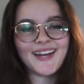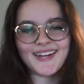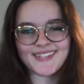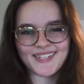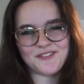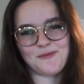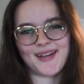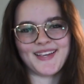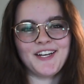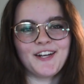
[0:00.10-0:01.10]
guys, it's
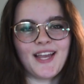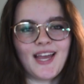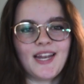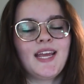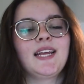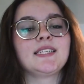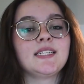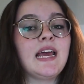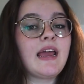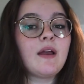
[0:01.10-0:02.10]
Rebecca here again, and
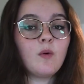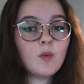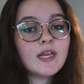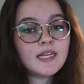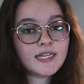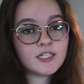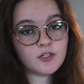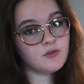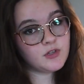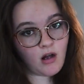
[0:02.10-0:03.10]
today we need
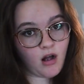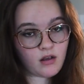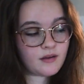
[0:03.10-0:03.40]
to talk.